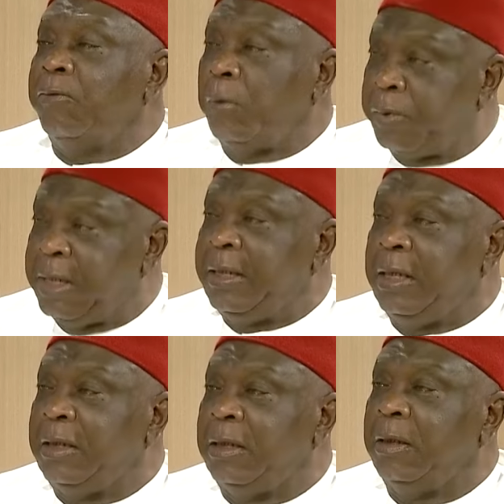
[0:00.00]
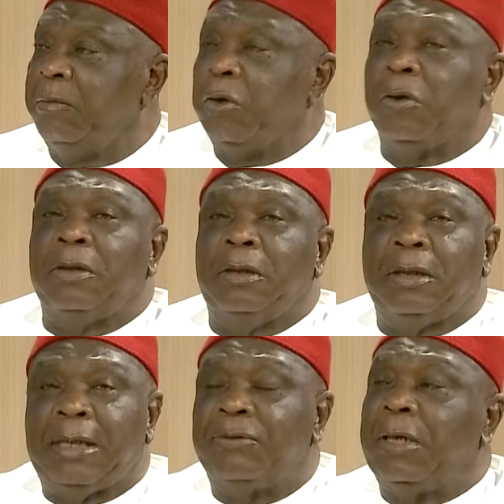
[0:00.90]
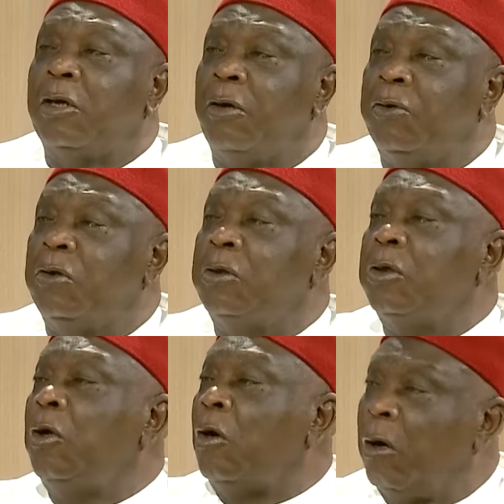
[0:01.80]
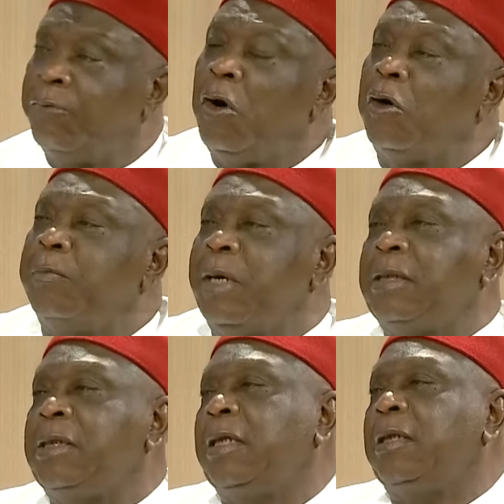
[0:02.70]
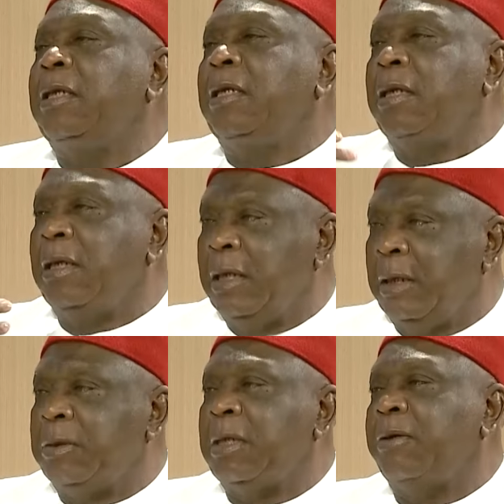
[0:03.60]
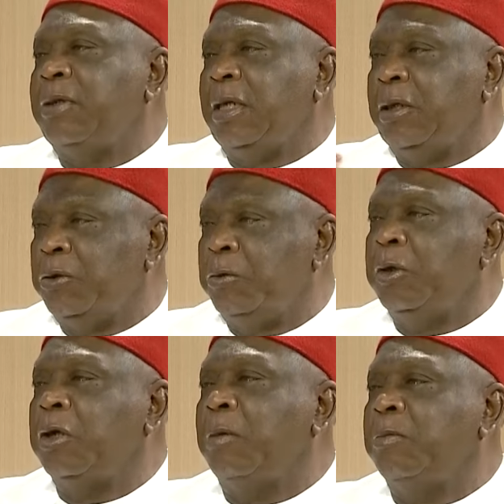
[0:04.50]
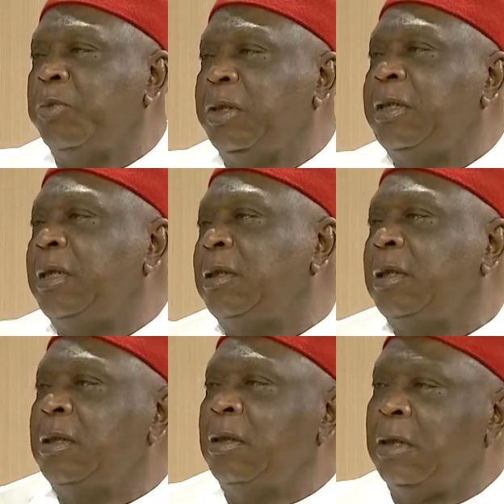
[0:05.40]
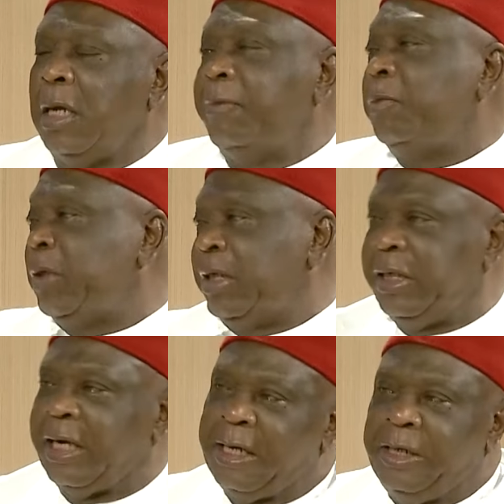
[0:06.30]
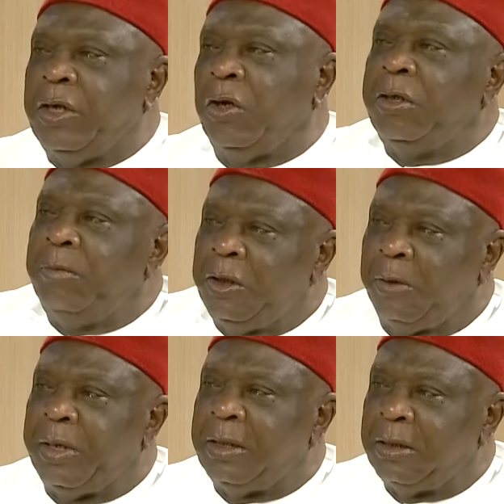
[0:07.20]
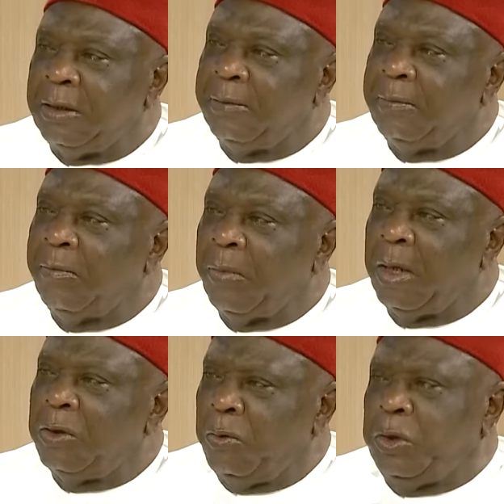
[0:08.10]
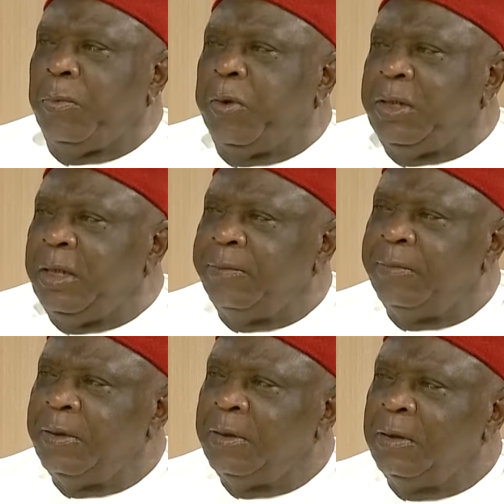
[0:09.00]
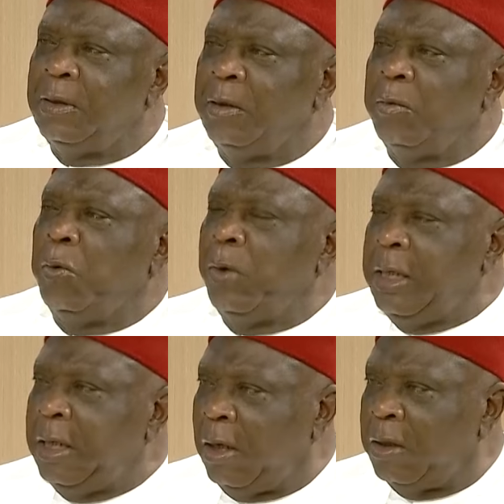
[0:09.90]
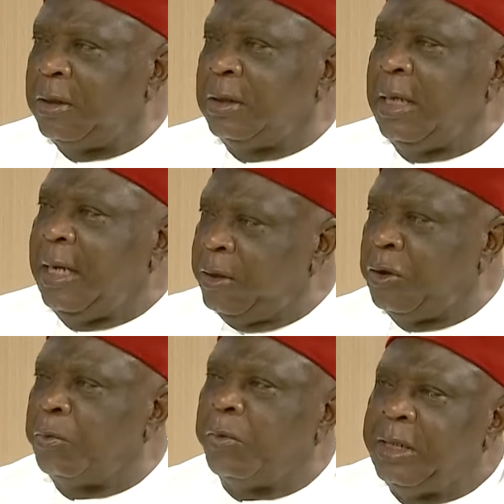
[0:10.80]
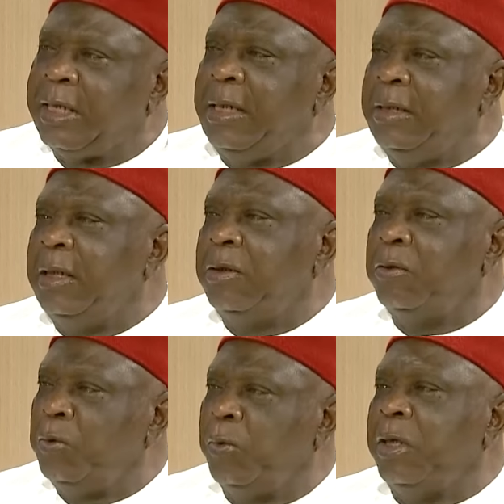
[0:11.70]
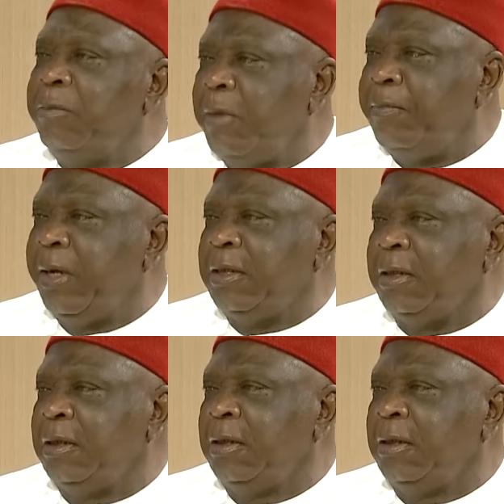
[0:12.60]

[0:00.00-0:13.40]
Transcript: for presidency because the southern governors of all parties said if southerners should become president, I mean presidential candidate, all the major parties. So we supported him. But when he lost, I had to support the candidate who won in my party.